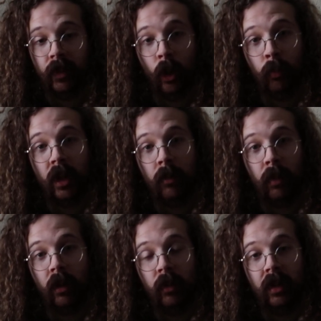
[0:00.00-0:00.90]
they don't break
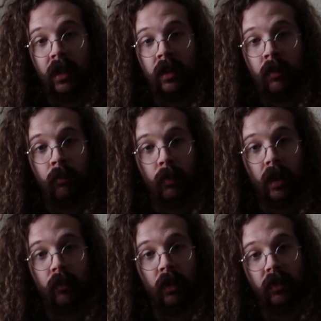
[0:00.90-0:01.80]
apart when you eat them,
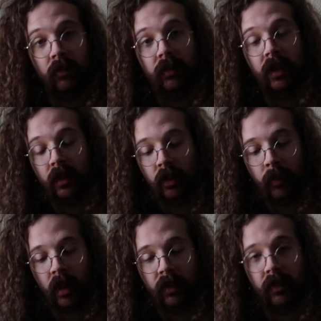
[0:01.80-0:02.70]
but when they're in
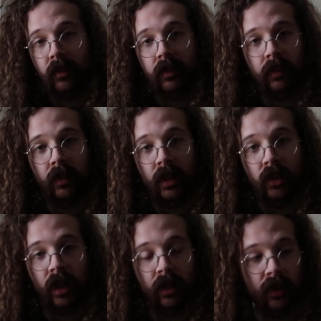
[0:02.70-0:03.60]
your mouth, they
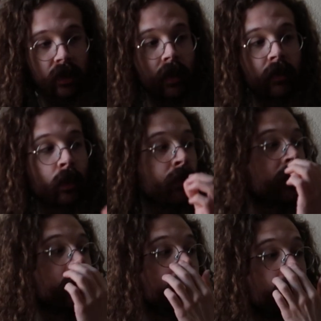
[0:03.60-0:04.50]
just kind of dissolve. You don't
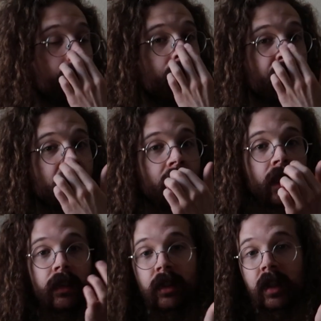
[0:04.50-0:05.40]
feel them.
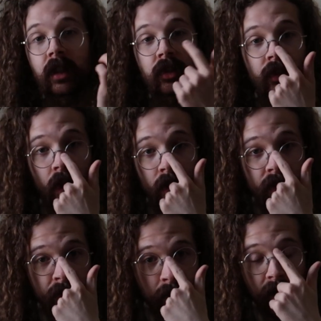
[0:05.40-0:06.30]
The tails
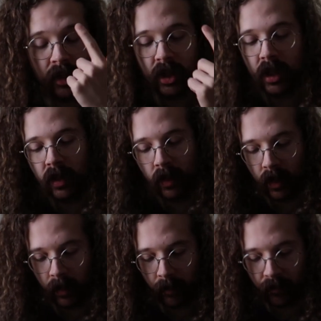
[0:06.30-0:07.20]
aren't scratchy.
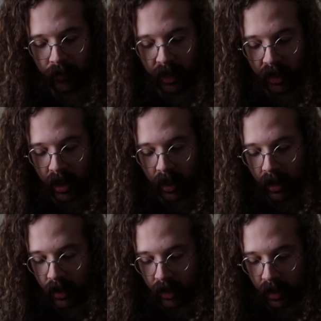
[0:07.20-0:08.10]
The
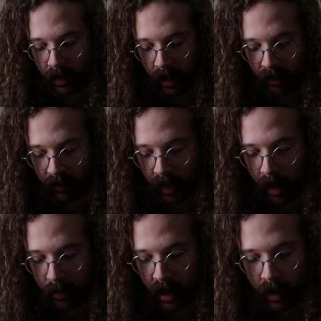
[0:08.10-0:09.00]
skin isn't like
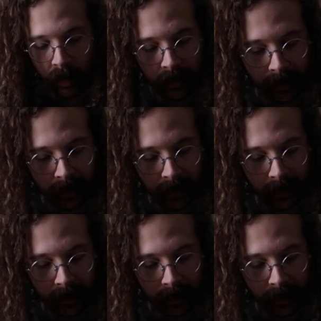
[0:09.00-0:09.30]
flabby.